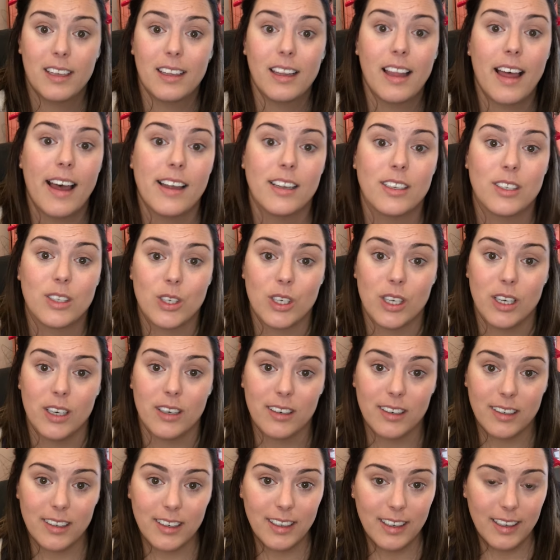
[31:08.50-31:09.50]
last
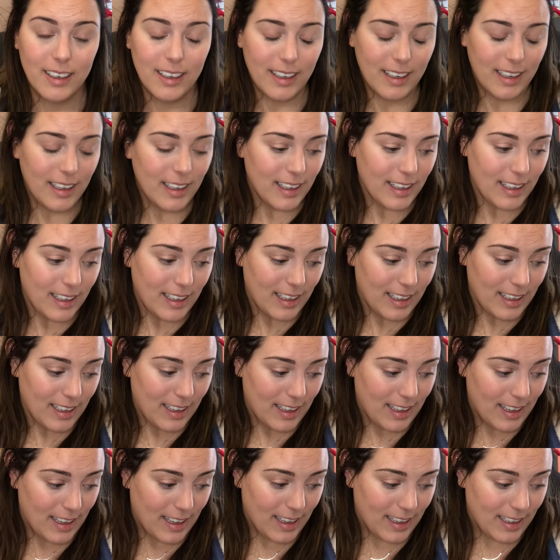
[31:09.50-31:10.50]
year.
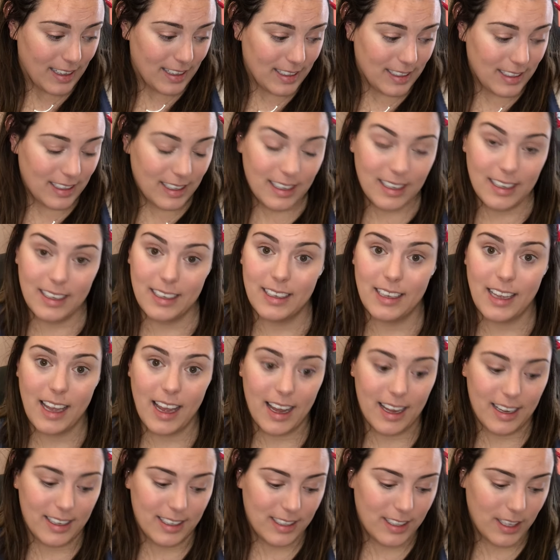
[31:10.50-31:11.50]
And
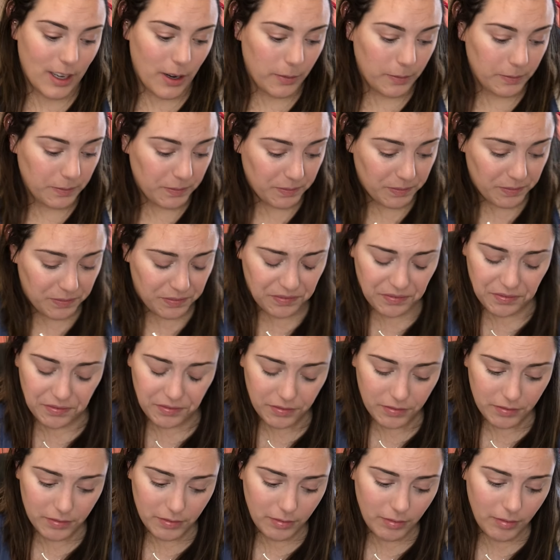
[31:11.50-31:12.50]
yeah, so
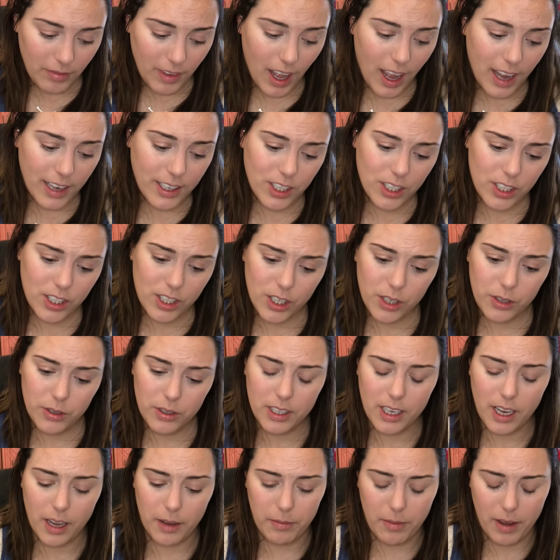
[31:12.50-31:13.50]
I just use
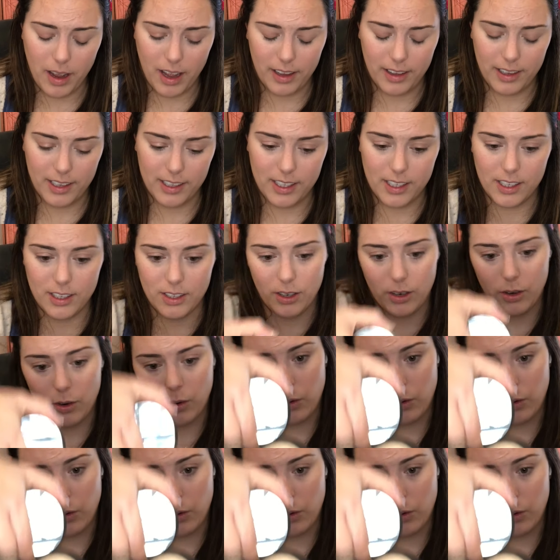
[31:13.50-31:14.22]
this is